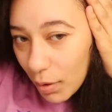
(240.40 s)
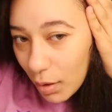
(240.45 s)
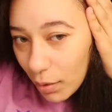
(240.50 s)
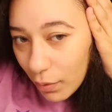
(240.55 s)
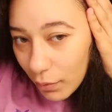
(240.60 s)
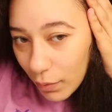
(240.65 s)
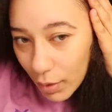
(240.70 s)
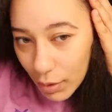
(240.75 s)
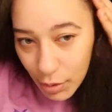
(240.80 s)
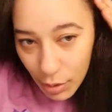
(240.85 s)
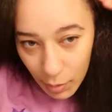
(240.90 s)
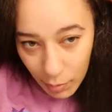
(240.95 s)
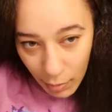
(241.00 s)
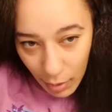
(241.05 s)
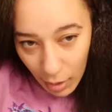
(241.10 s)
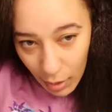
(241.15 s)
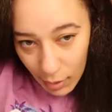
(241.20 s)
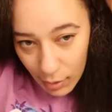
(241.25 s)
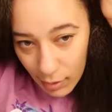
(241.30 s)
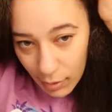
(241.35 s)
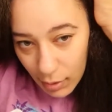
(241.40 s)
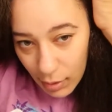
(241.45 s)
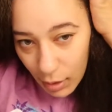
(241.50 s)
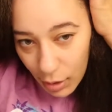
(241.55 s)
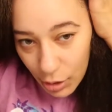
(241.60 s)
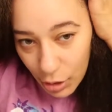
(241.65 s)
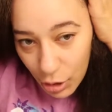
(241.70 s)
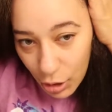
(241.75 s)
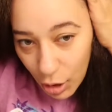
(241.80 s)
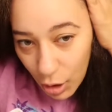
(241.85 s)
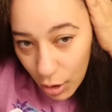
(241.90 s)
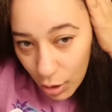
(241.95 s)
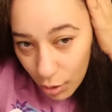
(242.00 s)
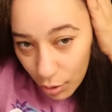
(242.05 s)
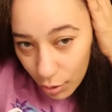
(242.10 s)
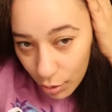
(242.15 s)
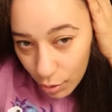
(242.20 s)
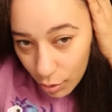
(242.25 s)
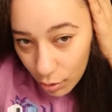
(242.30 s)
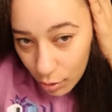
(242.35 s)
Me and Reggie made six
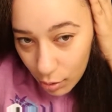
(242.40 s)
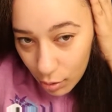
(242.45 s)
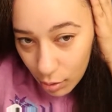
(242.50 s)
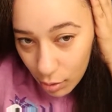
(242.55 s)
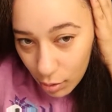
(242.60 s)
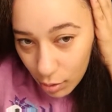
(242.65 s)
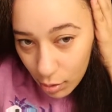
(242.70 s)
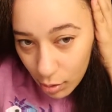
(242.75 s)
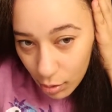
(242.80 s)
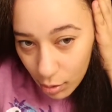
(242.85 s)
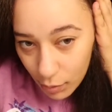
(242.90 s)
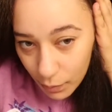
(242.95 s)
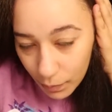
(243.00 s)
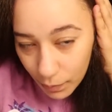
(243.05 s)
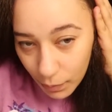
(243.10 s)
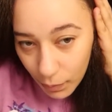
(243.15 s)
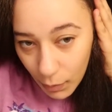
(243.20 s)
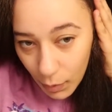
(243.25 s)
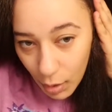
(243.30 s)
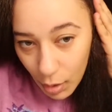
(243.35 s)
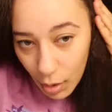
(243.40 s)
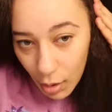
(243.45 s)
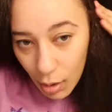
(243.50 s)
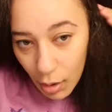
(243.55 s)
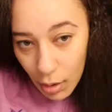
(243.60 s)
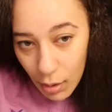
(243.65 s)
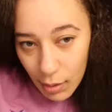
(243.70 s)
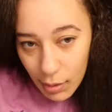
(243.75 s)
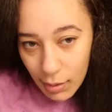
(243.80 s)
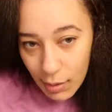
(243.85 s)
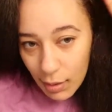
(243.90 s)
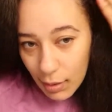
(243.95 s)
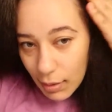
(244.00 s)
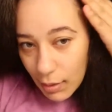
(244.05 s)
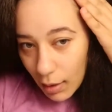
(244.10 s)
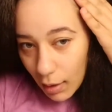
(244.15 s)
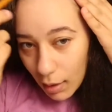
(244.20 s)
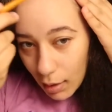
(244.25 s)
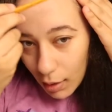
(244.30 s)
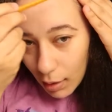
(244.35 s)
years
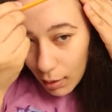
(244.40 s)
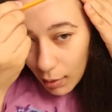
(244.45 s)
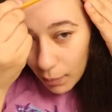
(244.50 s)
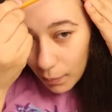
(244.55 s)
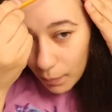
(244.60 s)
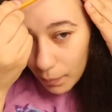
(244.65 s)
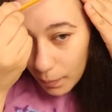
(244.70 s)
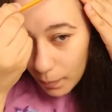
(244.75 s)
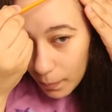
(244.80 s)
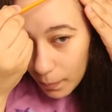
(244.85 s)
today,